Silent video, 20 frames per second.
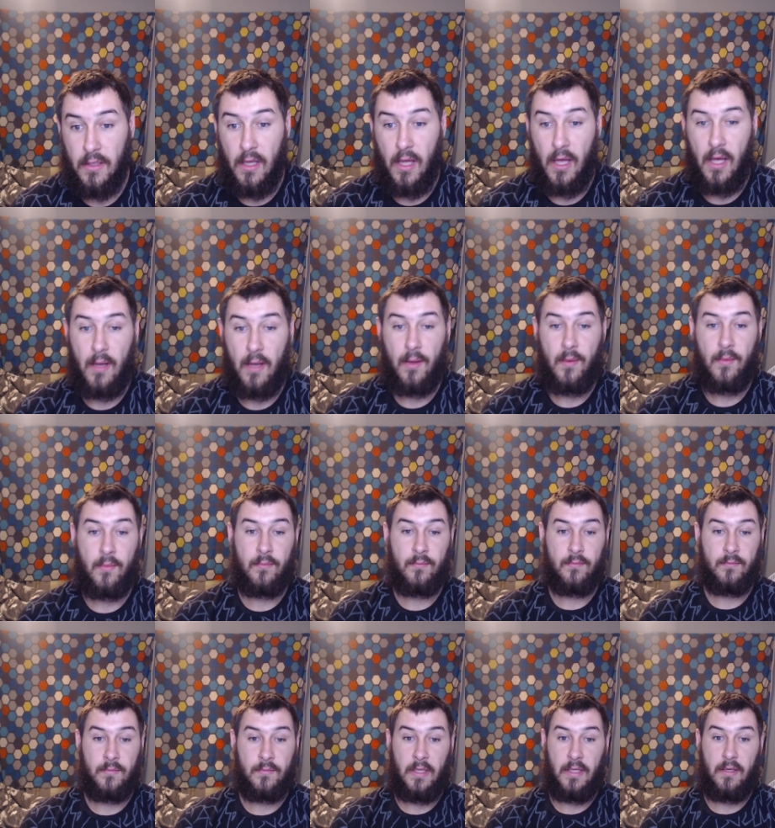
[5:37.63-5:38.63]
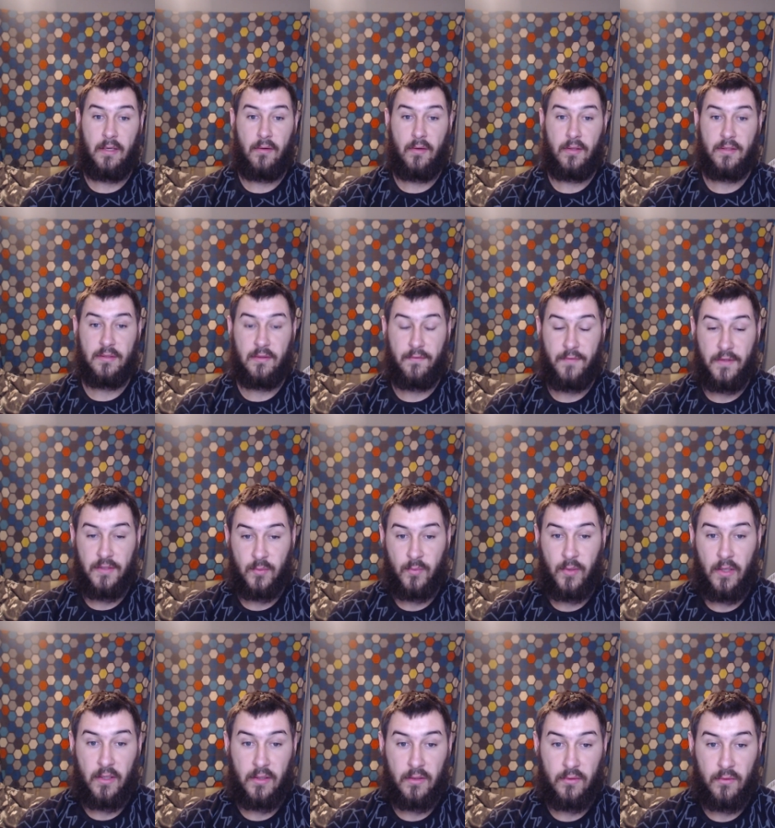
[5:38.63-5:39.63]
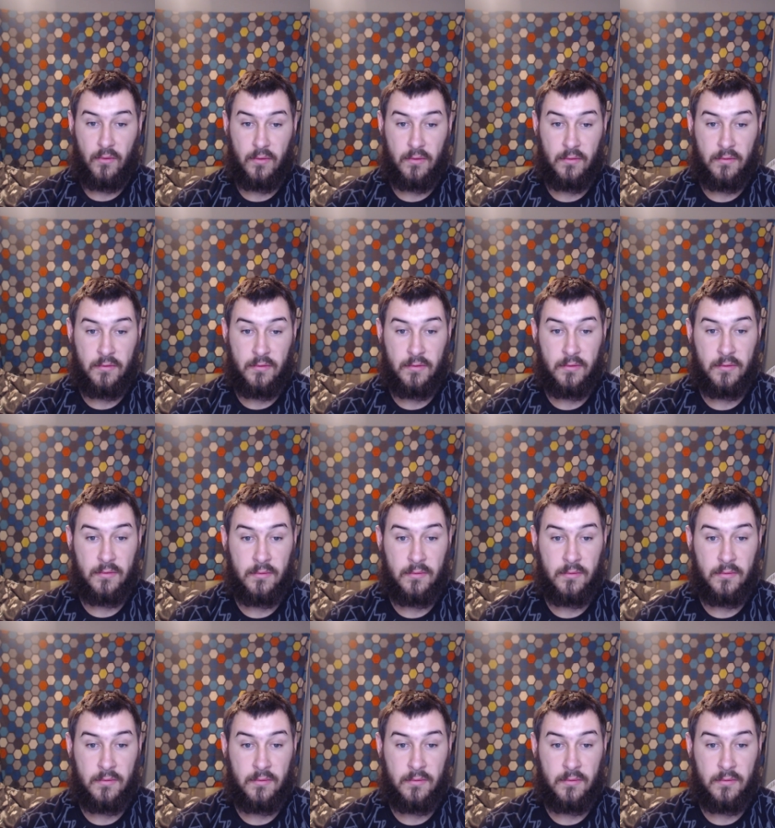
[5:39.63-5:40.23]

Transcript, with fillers: Um, there is an adventure park in Auckland.